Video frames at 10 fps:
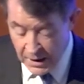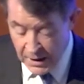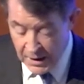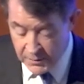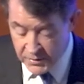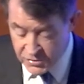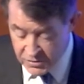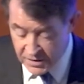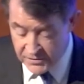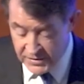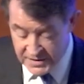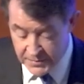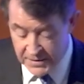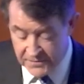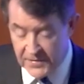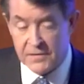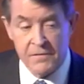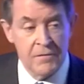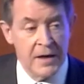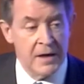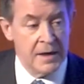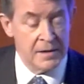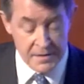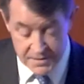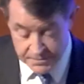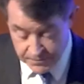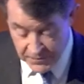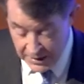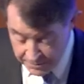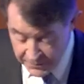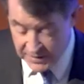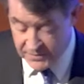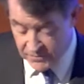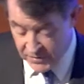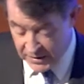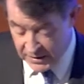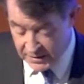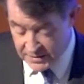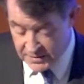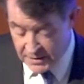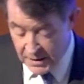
And we shouldn't underestimate the effect of the regulators, the impact of the regulators,